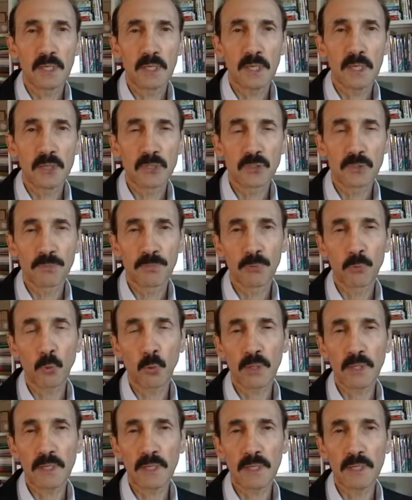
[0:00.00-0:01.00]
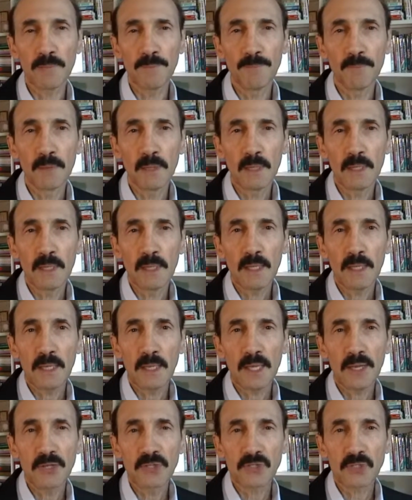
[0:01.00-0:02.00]
in his employee,
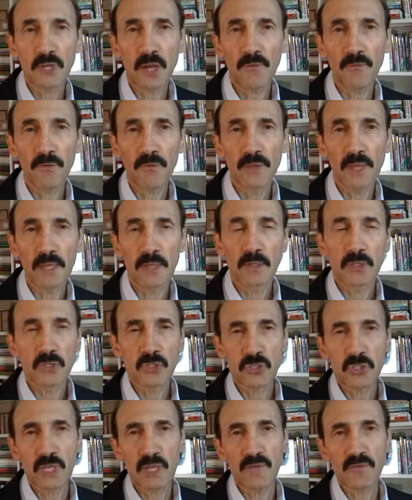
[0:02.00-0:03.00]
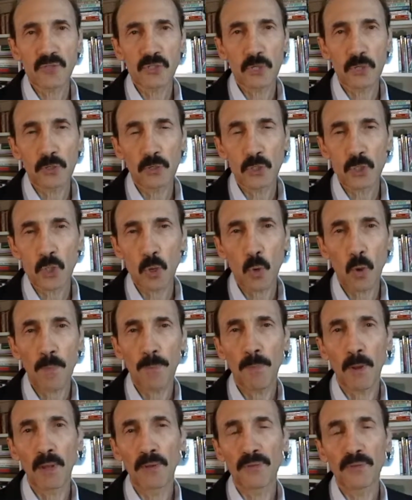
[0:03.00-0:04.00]
he discovered that Steve started to show
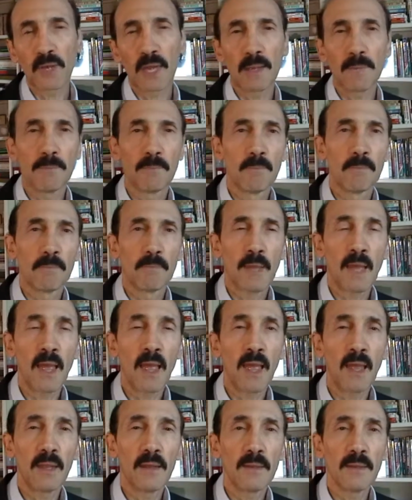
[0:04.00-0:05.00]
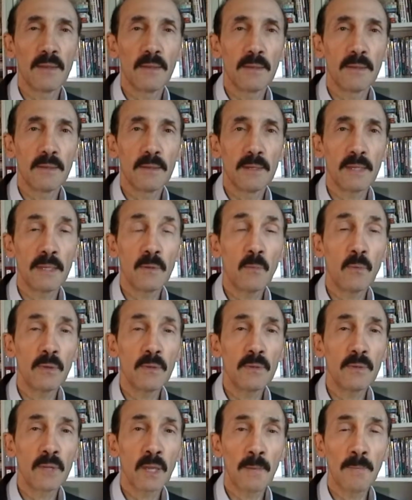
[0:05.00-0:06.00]
up on time, and he
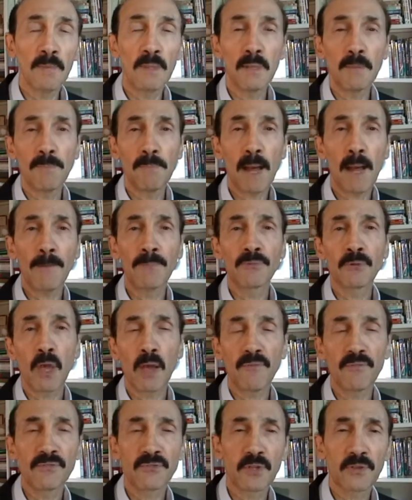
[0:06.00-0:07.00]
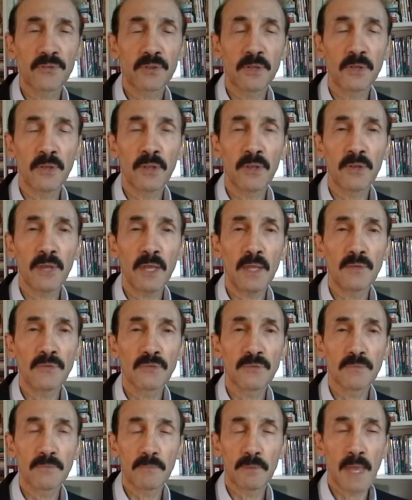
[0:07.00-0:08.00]
would come into Bob's office at the end of the day and
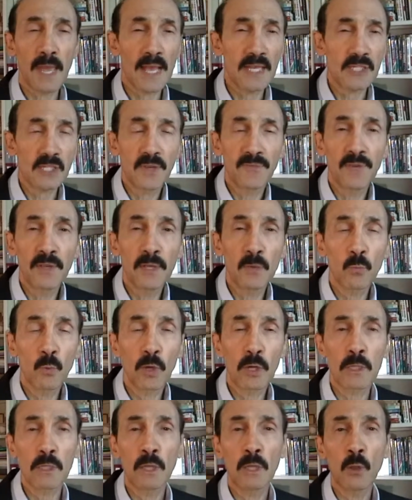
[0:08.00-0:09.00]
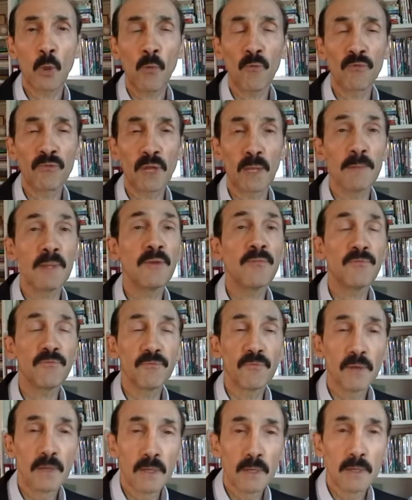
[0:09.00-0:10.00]
ask if he could work a little overtime, if
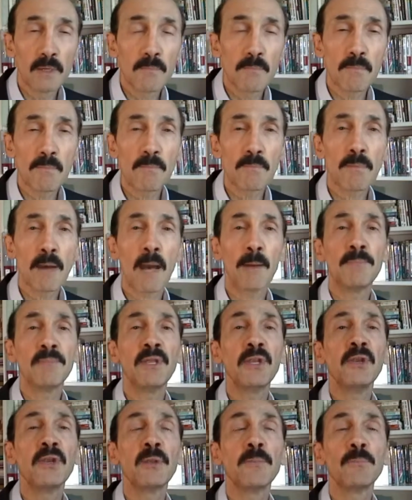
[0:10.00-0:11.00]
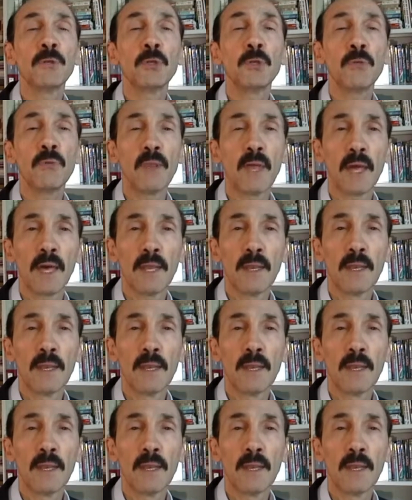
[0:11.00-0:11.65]
Bob needed him to do that.